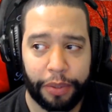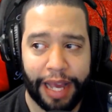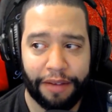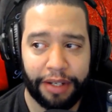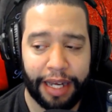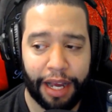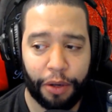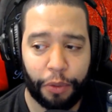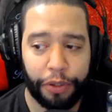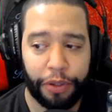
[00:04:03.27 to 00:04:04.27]
have it now,
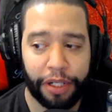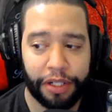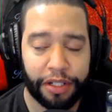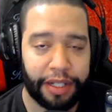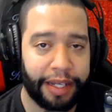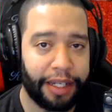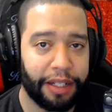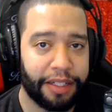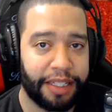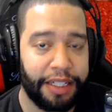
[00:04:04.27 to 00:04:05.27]
where you can just like
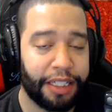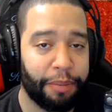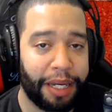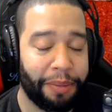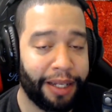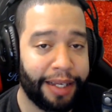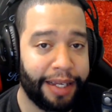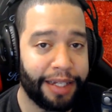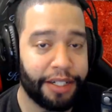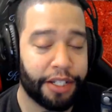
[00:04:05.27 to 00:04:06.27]
see somebody play
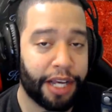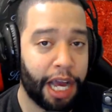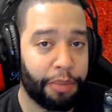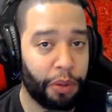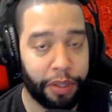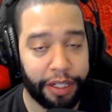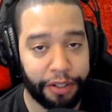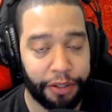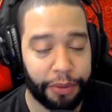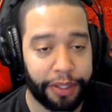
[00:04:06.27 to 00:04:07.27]
it and just copy what they're
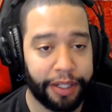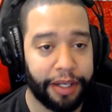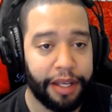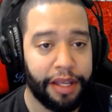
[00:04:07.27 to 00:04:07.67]
doing.